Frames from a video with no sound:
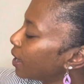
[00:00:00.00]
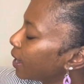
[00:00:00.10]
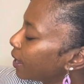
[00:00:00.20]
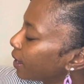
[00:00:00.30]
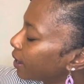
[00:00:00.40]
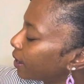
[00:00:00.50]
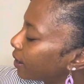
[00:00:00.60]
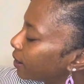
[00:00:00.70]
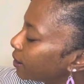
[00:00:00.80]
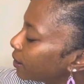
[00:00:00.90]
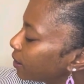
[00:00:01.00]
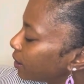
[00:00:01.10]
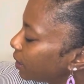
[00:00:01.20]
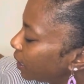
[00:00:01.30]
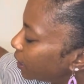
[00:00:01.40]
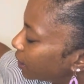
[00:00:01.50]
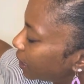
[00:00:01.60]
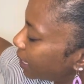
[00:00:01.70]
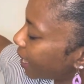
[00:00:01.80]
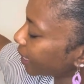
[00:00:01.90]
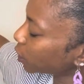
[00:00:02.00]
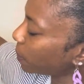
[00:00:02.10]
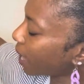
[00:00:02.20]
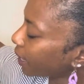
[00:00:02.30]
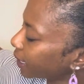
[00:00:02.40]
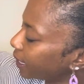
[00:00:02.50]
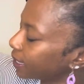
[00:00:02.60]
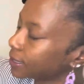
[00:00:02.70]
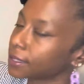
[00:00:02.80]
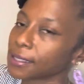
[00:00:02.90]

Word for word: And in the next pocket,